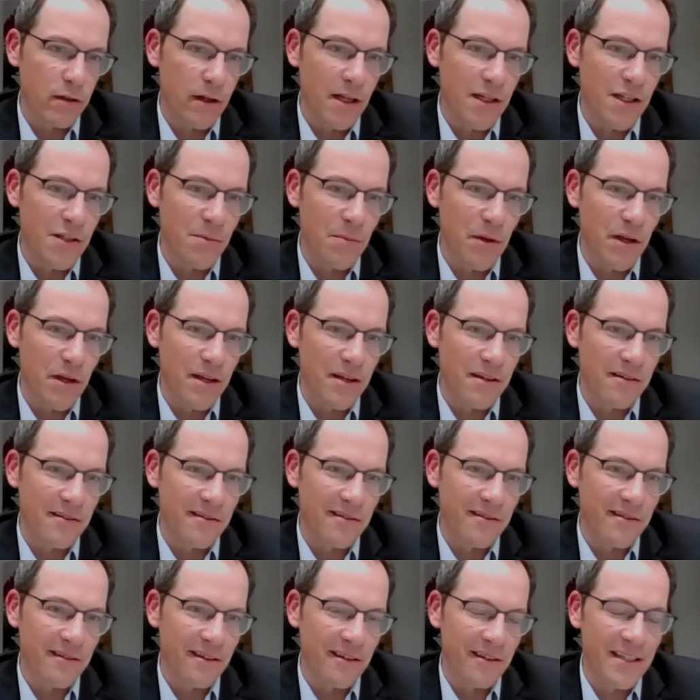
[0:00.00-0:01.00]
It's
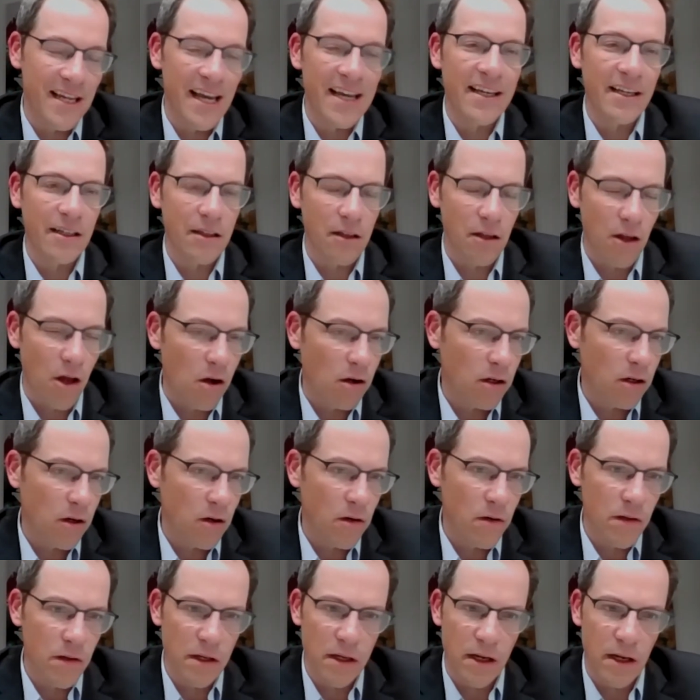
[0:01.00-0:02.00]
been taken
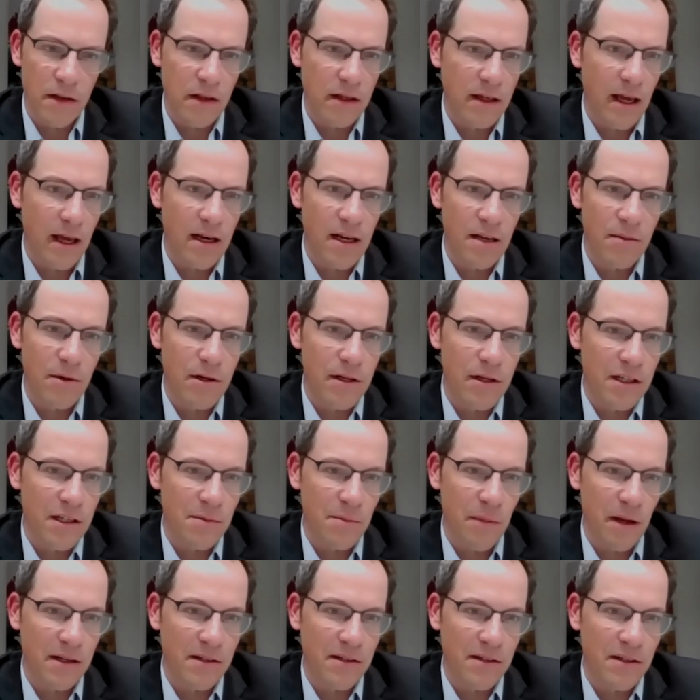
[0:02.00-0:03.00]
longer than I think anybody
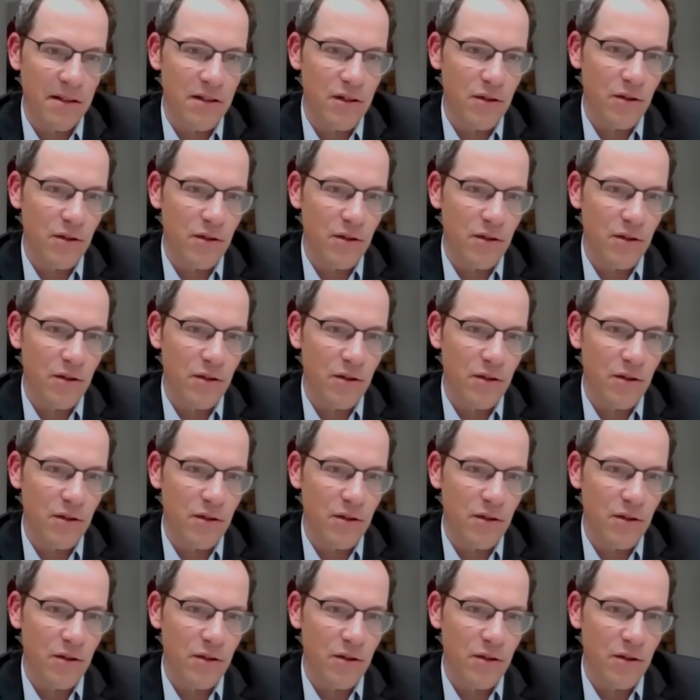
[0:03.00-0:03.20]
expected.